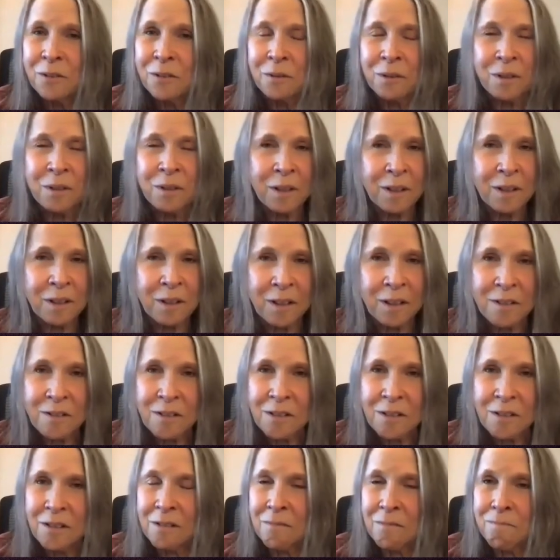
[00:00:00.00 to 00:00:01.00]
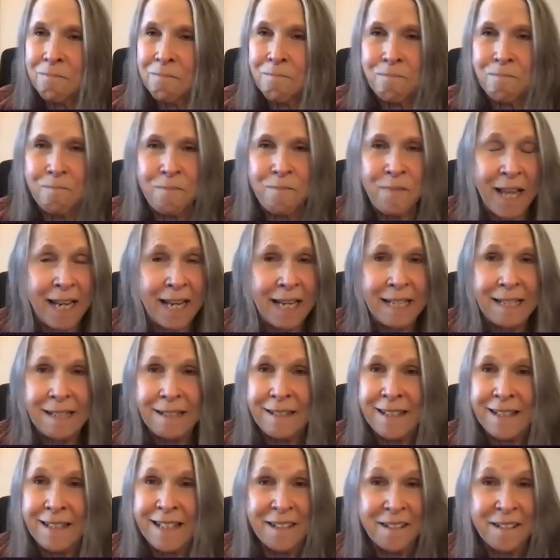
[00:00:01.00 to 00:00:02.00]
you because
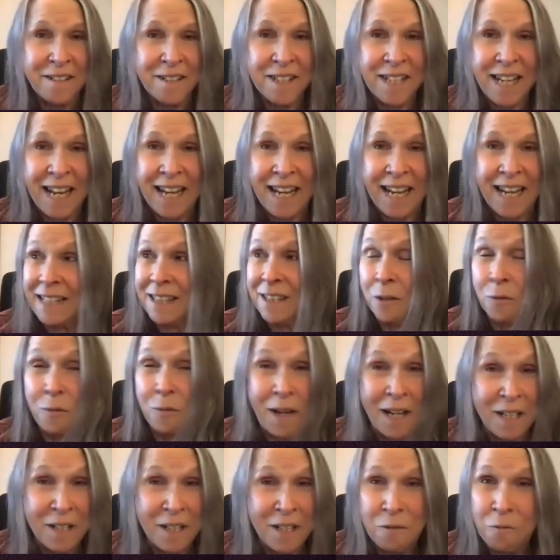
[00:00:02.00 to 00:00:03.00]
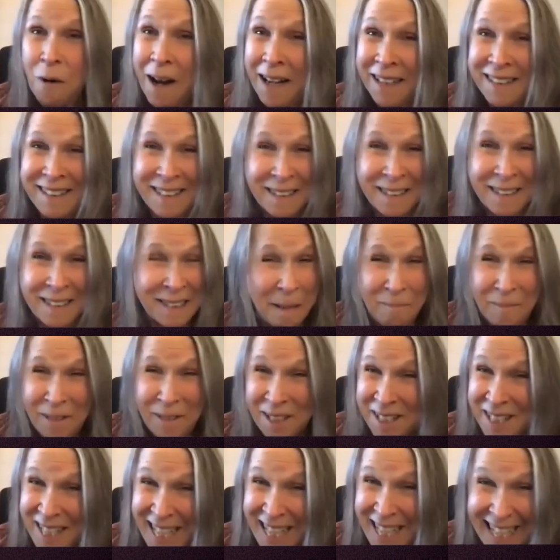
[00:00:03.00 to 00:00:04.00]
they didn't say it the way you wanted them
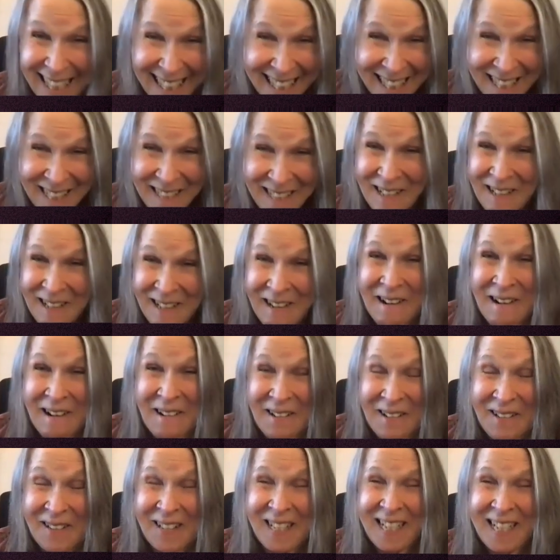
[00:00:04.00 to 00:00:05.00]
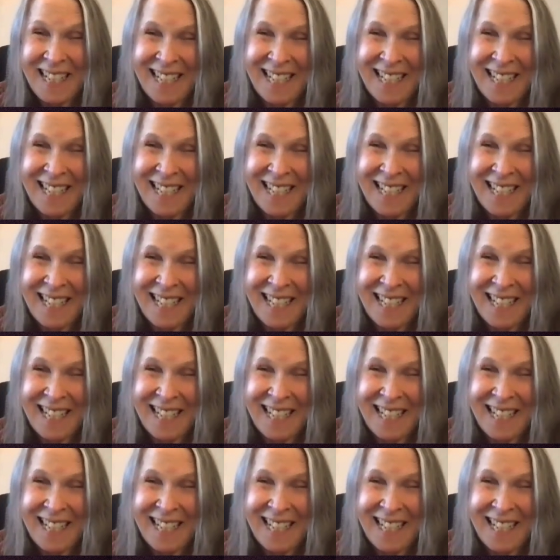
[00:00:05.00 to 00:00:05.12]
to say it, you know?